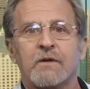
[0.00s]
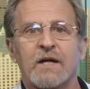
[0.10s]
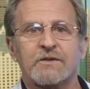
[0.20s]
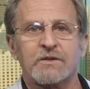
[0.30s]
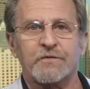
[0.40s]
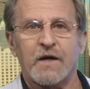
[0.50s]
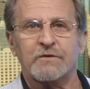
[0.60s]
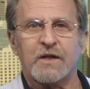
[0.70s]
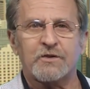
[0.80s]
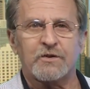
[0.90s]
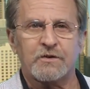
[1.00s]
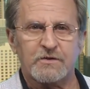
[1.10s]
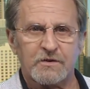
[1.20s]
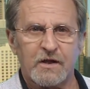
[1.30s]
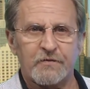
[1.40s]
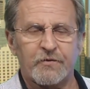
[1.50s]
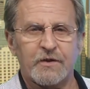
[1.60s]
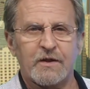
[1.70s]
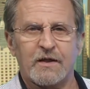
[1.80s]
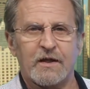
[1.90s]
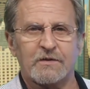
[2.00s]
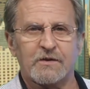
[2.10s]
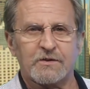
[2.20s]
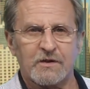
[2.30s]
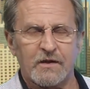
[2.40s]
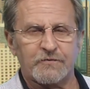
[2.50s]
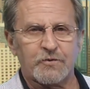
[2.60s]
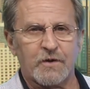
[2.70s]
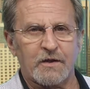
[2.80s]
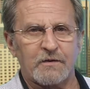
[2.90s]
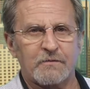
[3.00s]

has its foundation in slavery and the slave trade.